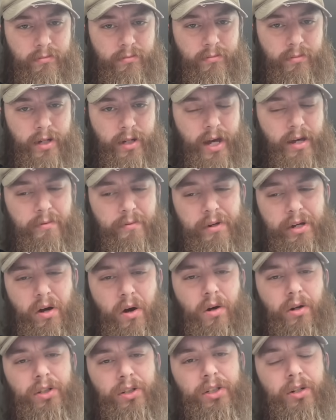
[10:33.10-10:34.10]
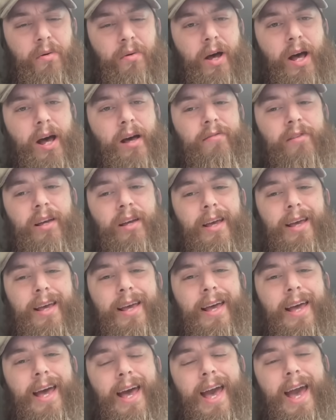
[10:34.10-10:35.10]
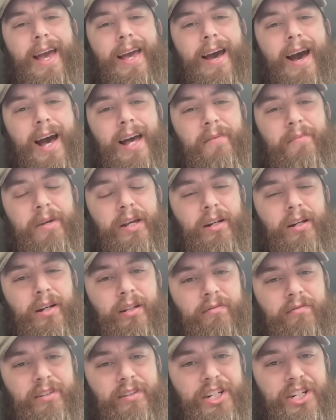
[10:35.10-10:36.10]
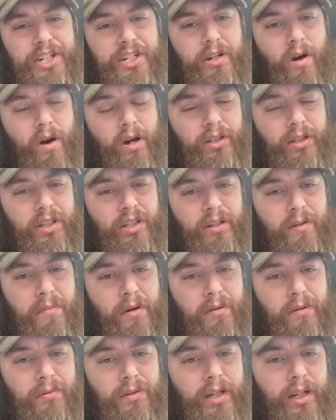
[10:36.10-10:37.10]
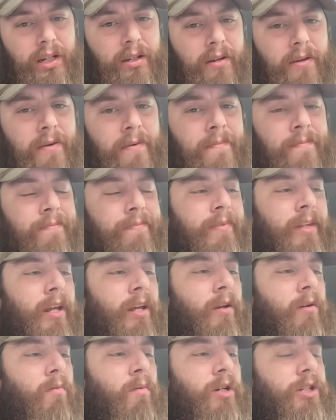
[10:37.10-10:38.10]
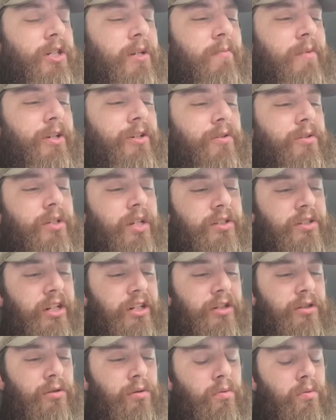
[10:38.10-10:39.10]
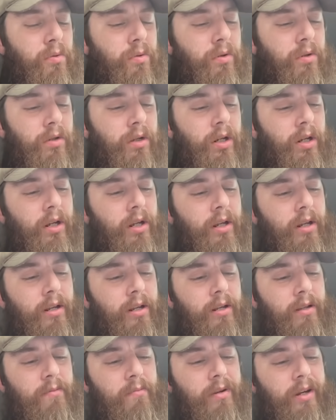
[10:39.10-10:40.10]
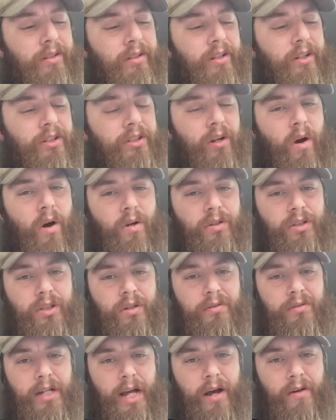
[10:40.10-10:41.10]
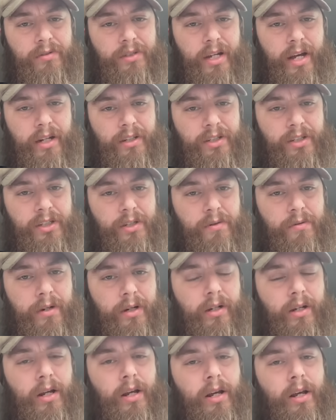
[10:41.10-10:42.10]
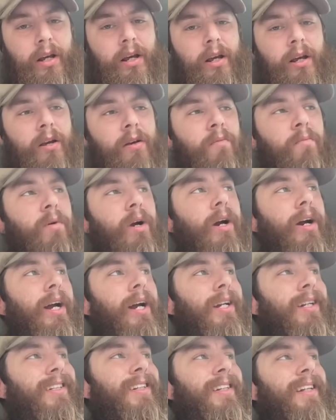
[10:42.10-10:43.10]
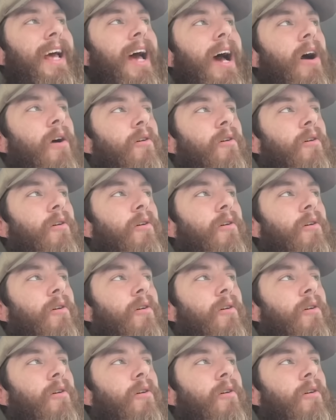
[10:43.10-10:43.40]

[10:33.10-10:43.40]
Okay, we also have AI being unleashed onto the public, which can be used as a tool, but there's also downsides to it where it is now